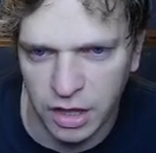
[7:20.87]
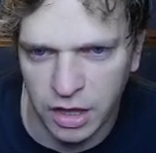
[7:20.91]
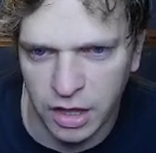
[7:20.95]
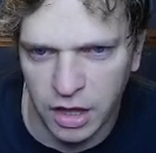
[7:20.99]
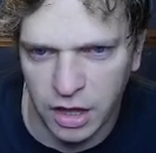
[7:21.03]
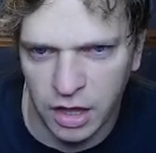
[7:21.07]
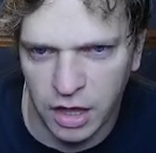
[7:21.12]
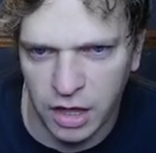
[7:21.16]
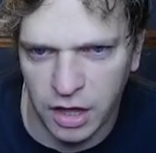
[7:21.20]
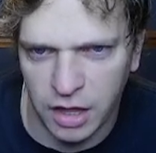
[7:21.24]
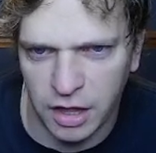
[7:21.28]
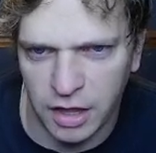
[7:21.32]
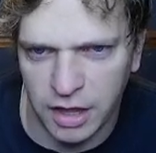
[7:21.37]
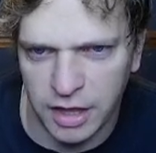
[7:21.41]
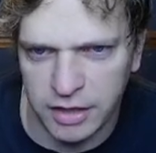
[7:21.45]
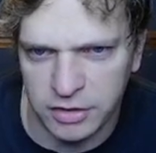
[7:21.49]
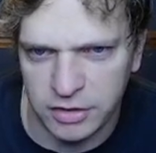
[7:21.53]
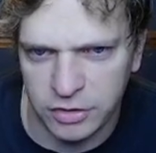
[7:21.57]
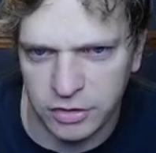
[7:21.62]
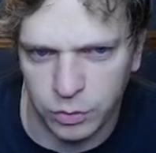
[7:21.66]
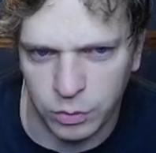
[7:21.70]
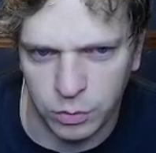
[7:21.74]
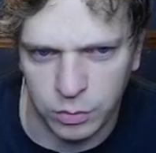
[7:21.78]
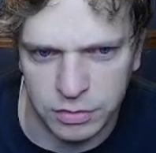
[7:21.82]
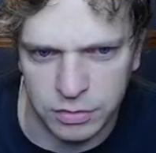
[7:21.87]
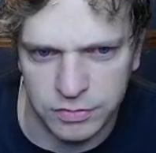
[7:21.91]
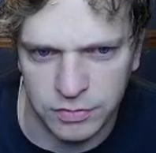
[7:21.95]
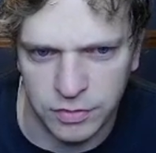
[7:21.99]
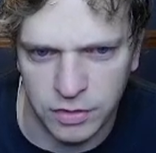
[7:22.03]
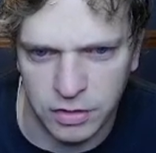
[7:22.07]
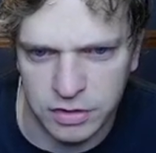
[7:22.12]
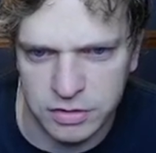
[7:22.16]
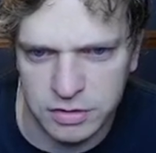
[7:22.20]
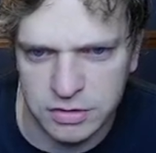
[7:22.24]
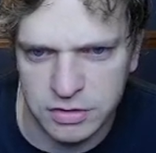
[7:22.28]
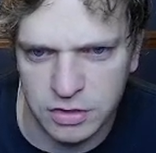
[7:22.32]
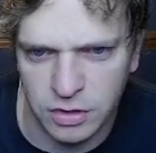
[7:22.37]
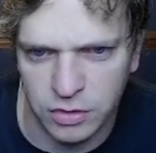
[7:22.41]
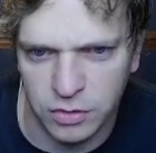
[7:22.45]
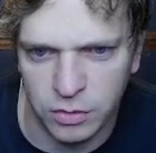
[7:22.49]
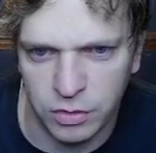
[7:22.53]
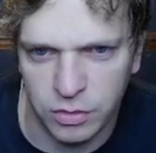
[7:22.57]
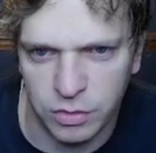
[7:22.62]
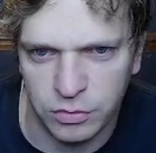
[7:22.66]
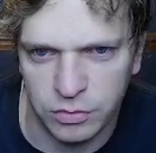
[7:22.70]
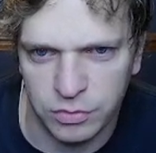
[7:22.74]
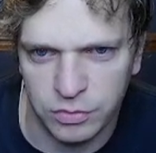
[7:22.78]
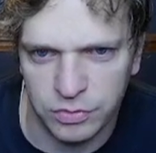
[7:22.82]
and the Thornwood Falls. So
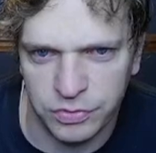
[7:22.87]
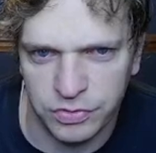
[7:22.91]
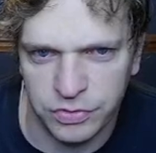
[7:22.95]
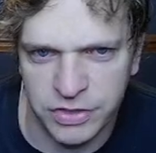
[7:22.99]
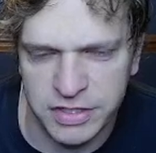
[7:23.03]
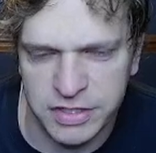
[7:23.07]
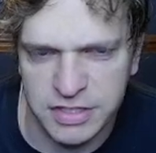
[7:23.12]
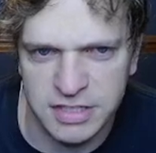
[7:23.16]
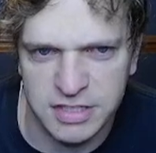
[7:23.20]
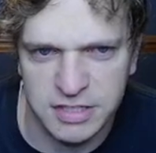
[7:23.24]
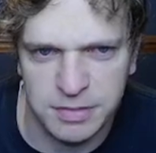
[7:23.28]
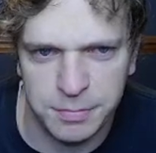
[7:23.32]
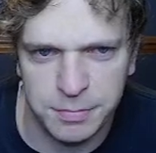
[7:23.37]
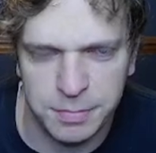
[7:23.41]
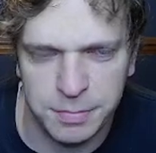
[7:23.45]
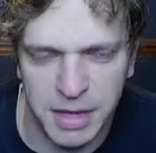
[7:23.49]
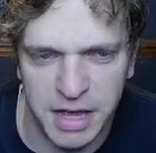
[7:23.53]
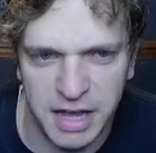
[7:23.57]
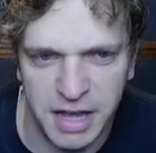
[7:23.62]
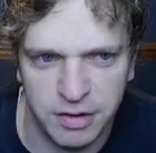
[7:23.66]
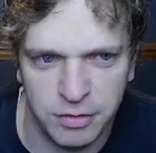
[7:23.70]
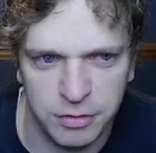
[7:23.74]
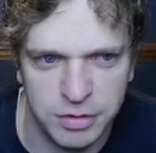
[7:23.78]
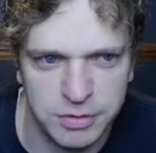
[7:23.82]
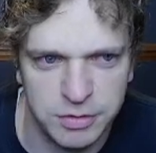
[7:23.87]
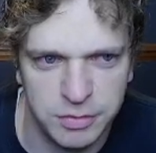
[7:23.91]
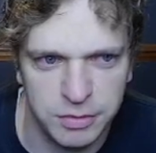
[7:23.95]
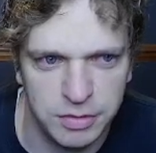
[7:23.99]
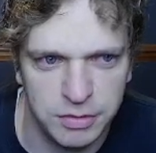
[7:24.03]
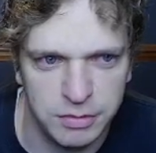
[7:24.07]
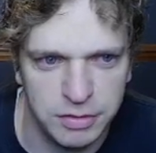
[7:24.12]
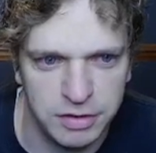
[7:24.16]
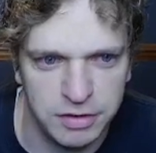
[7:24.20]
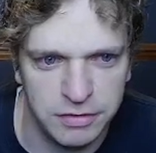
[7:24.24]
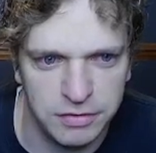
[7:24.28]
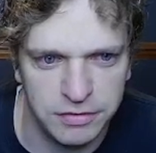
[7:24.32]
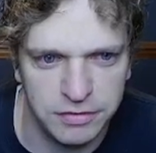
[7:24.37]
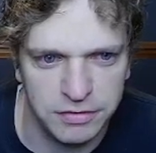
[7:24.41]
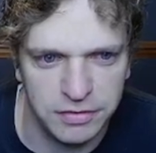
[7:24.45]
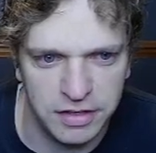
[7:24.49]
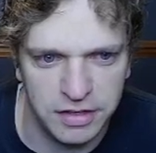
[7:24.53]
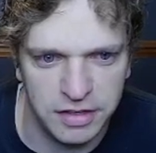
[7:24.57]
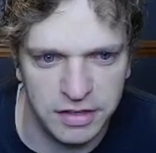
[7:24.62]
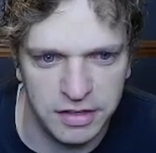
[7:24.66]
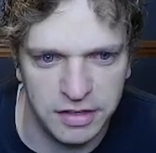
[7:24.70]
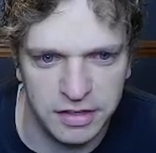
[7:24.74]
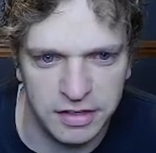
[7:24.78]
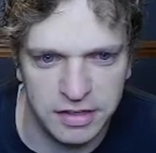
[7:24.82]
this is a pack I wish we would have
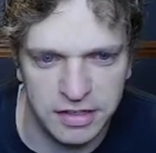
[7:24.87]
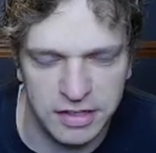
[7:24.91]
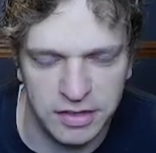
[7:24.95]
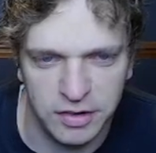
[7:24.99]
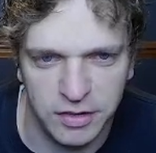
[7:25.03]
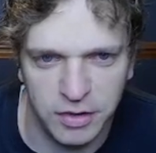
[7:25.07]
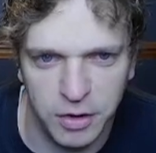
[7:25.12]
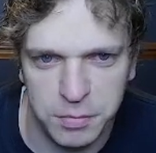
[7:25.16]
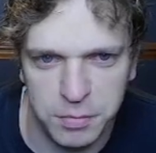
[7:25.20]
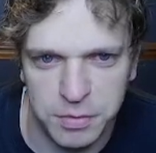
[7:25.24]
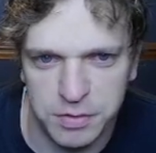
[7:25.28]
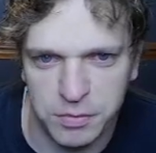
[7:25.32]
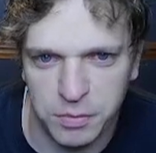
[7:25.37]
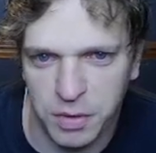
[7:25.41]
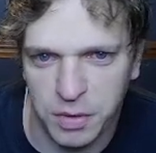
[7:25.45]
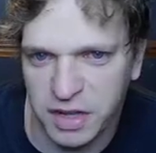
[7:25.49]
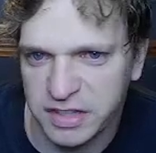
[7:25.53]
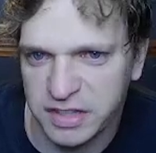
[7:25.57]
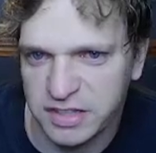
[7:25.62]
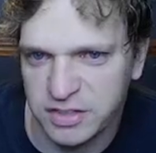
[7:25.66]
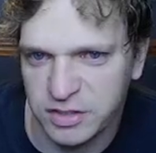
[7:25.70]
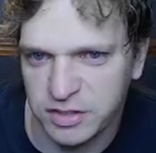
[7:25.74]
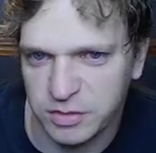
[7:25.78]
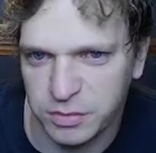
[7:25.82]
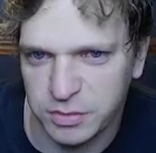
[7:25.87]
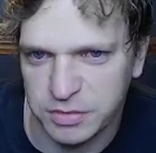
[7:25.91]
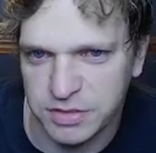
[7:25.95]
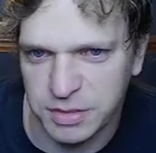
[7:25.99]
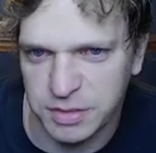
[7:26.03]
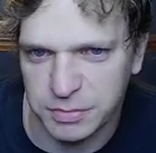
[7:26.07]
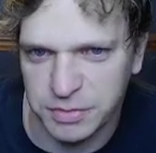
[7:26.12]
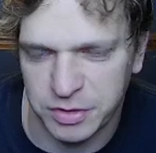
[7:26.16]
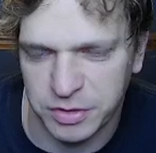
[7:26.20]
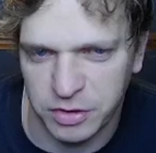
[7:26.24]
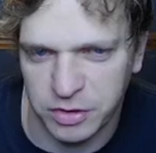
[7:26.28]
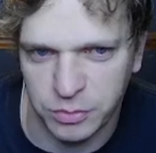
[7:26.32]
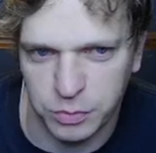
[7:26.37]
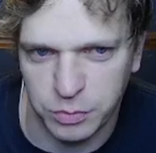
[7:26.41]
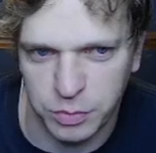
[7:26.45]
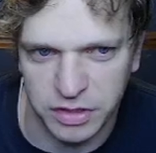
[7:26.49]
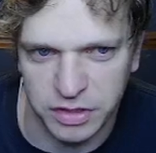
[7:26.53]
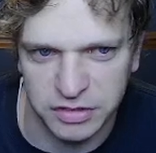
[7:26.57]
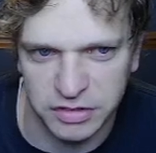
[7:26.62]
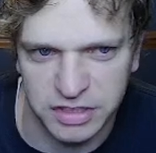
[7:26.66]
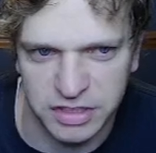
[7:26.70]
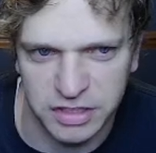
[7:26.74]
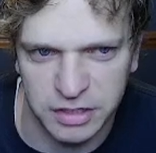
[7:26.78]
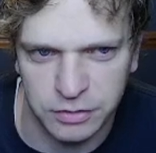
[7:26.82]
opened one, so something could have
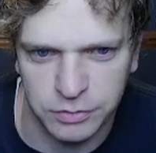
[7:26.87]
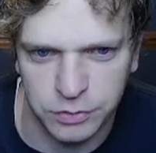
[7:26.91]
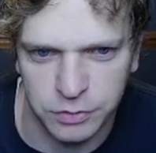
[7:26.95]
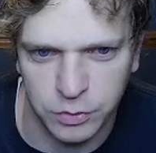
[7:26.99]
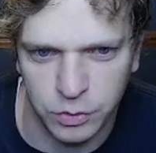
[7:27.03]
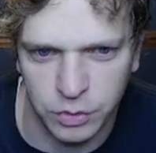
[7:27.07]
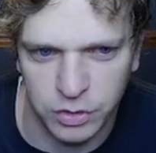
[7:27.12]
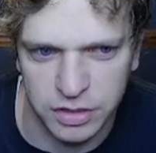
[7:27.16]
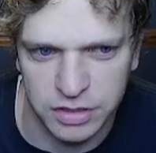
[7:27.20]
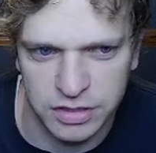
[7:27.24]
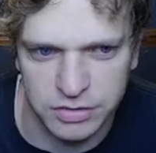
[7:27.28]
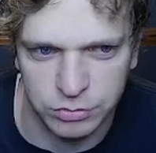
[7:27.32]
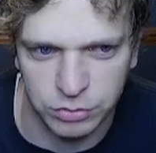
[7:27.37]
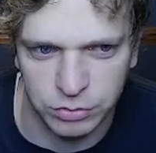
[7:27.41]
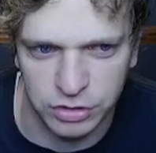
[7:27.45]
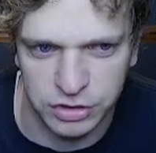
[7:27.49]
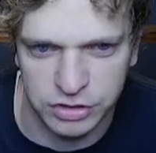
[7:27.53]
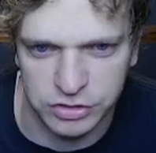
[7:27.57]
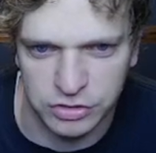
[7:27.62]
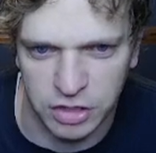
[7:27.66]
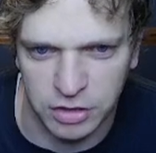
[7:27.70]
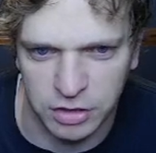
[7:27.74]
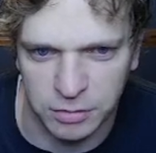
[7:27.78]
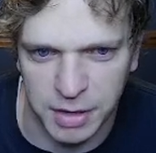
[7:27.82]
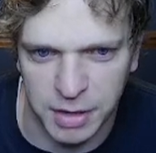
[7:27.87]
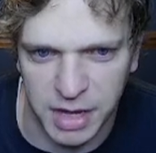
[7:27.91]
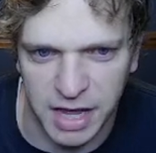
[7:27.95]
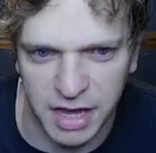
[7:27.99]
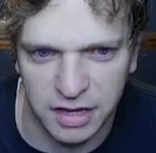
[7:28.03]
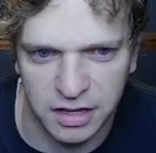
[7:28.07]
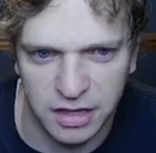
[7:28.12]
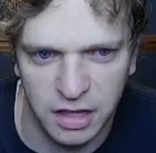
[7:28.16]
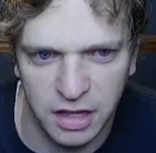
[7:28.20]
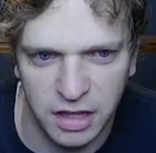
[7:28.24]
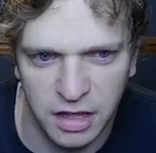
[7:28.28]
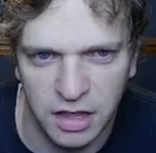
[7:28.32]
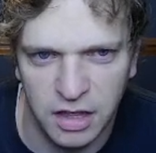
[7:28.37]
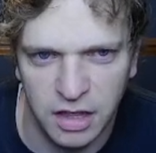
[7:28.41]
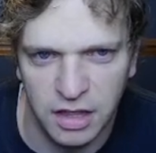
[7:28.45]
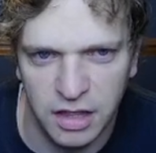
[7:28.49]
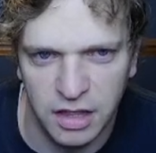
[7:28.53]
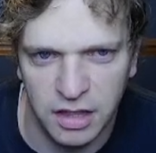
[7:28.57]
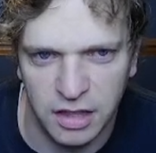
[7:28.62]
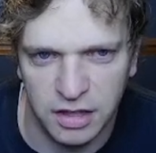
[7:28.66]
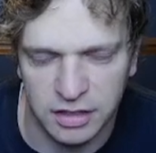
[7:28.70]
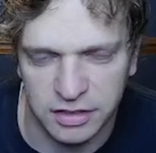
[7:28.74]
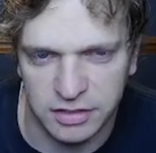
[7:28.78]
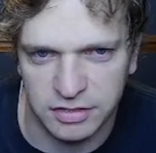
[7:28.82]
wheeled here for us. Really strong pack.
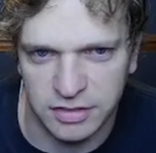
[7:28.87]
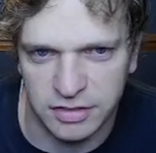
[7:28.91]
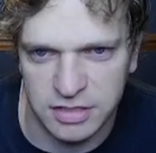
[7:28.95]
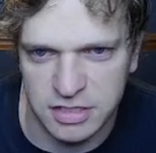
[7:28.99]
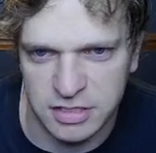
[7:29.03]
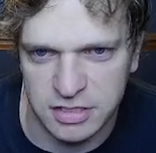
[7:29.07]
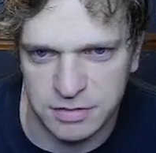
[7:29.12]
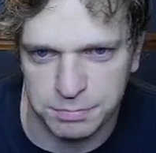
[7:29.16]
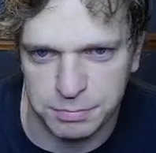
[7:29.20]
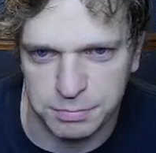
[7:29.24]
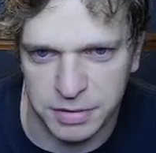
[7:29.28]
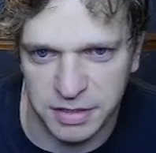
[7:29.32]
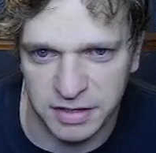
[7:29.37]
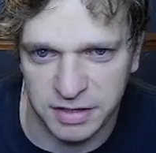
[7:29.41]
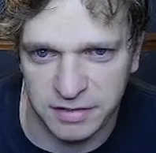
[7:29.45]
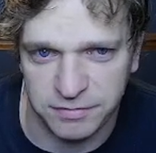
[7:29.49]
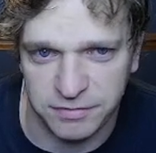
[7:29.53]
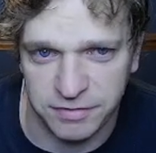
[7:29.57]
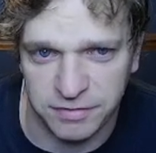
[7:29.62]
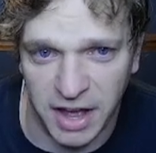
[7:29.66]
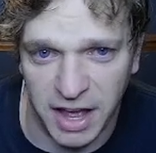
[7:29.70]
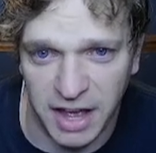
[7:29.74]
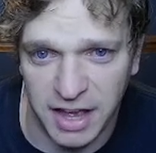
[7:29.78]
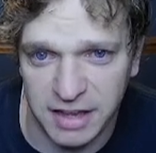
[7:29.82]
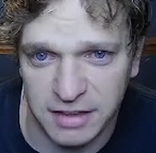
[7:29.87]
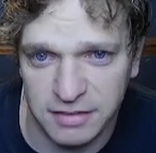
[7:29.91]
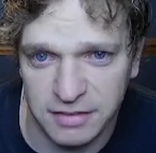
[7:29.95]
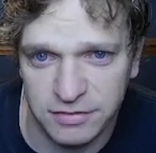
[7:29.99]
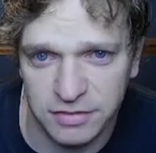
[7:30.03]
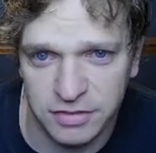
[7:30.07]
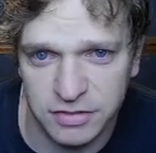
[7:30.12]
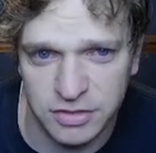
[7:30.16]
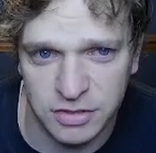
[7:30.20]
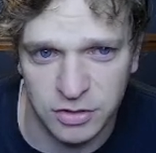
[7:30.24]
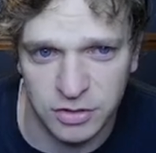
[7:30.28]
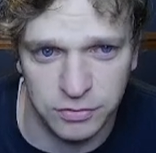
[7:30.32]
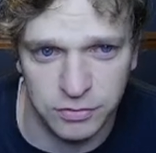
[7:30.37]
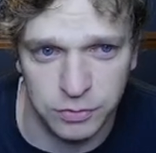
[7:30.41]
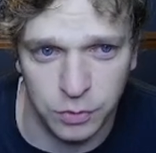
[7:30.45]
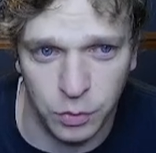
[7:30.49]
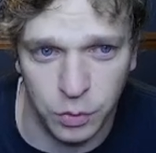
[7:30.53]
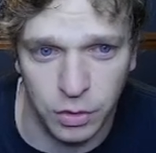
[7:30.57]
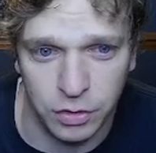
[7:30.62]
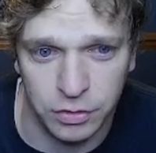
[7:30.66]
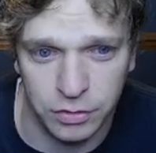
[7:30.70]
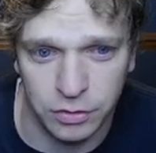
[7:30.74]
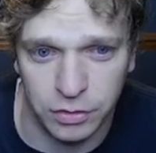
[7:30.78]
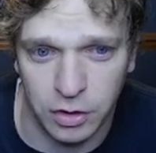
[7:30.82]
Like this is pick 5, so
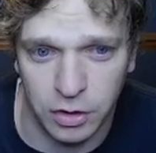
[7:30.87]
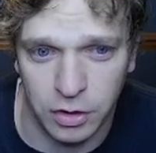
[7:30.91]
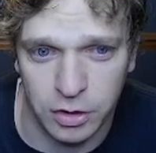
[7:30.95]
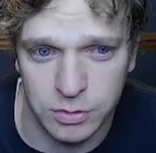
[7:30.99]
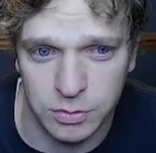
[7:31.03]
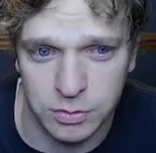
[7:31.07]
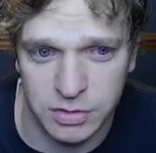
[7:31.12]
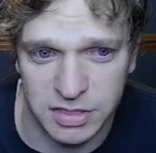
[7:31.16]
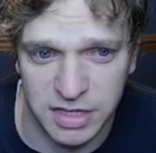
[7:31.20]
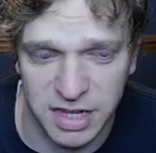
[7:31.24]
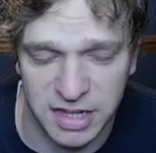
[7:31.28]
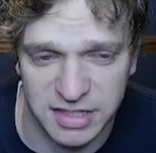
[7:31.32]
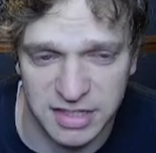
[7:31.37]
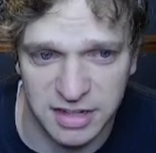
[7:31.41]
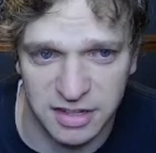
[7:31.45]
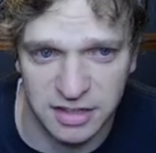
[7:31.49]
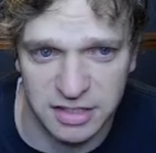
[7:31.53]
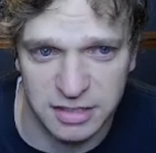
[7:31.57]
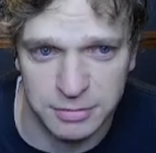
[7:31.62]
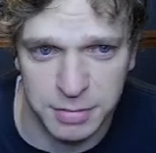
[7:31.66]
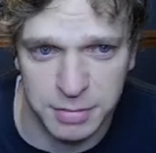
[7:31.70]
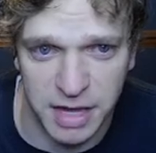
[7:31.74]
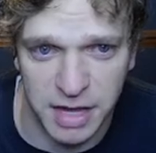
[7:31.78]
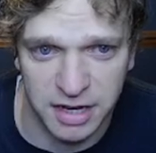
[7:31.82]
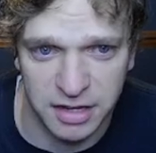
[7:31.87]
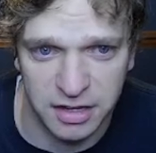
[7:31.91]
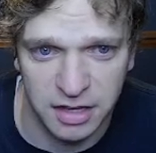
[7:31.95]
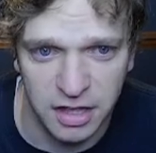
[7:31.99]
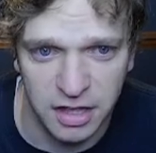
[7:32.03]
4 other cards were snagged out of this pack.